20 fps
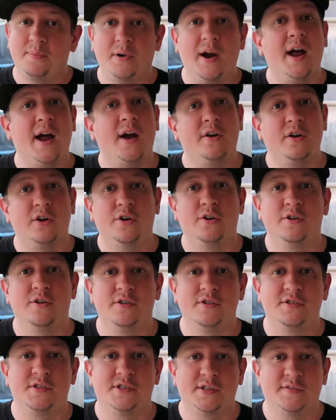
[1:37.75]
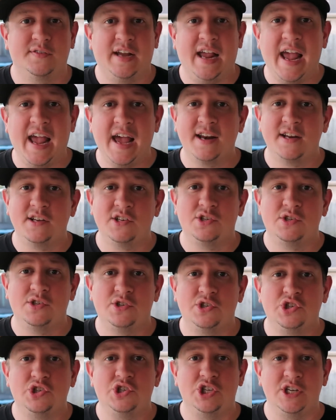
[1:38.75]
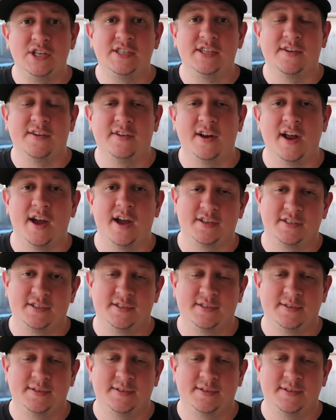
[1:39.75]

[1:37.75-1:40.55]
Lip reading: proud owners of a Canon G7X,